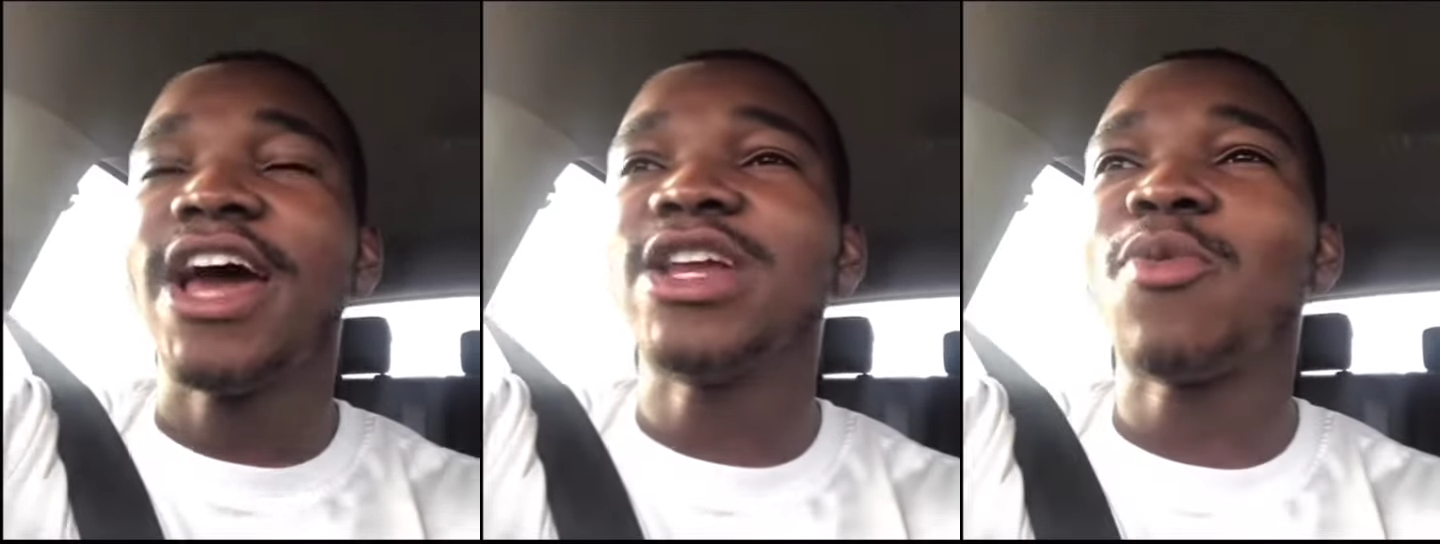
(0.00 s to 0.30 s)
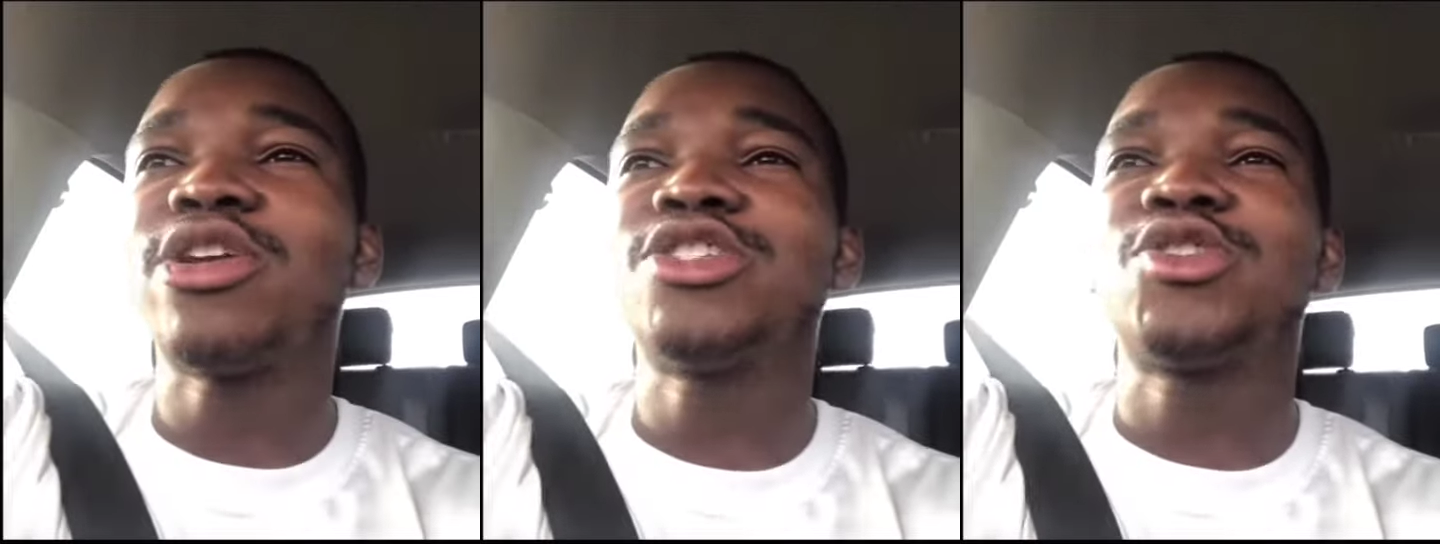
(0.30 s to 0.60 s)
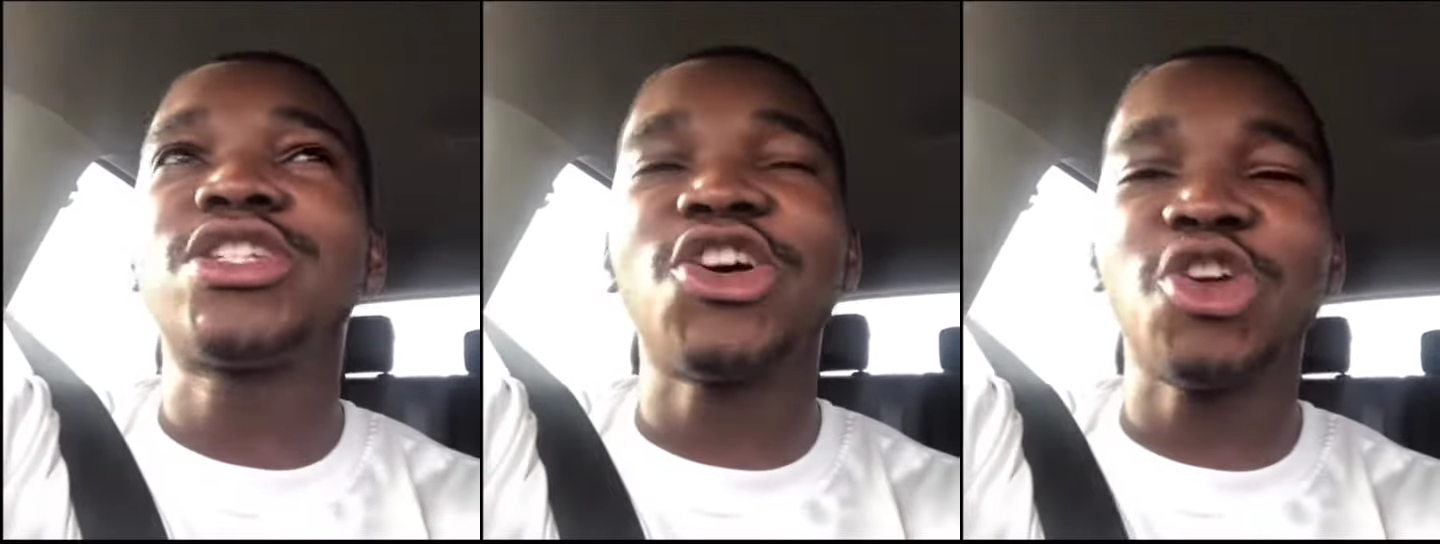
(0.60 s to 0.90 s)
and I wanted to
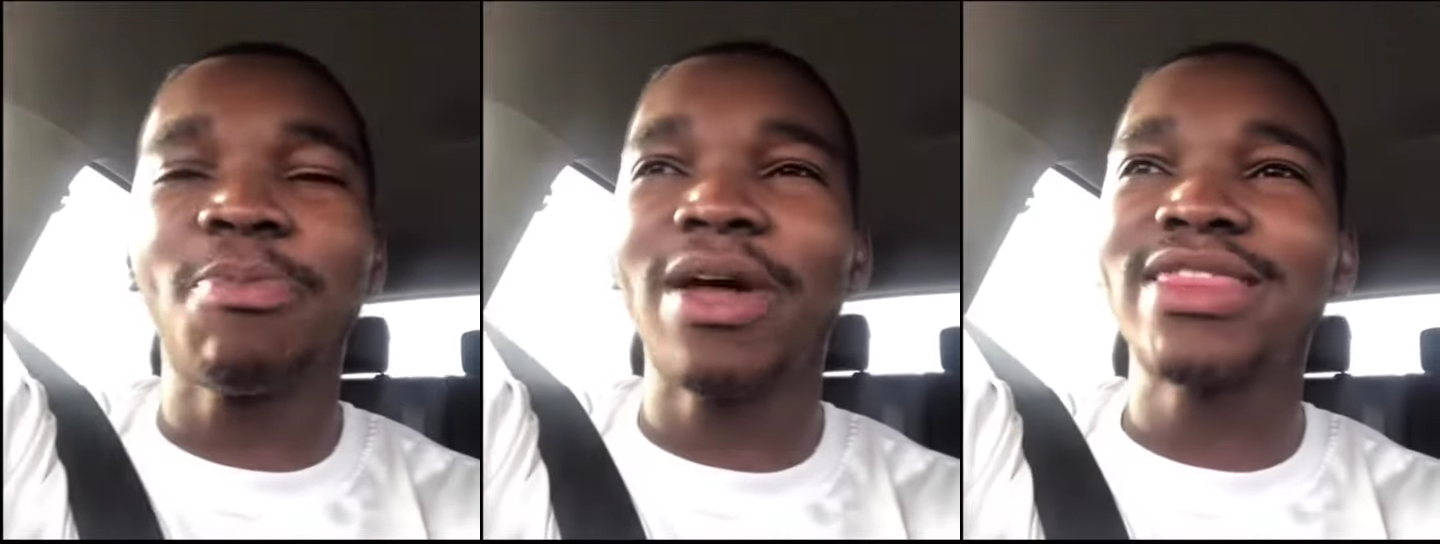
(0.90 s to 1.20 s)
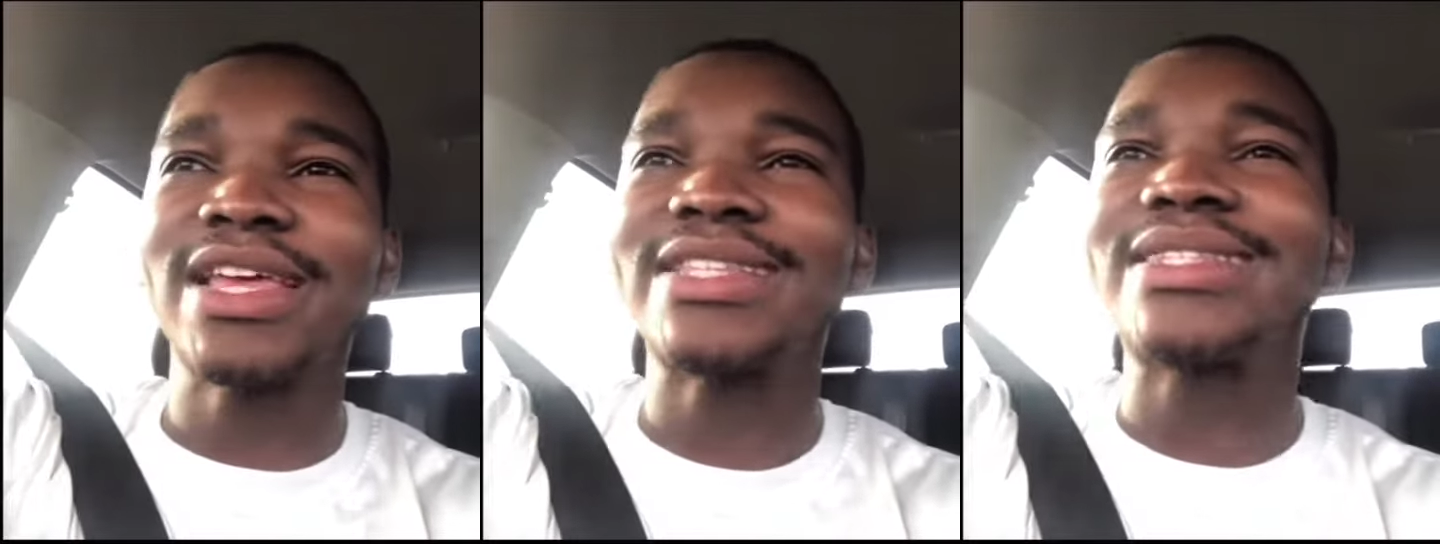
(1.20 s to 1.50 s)
tell you about the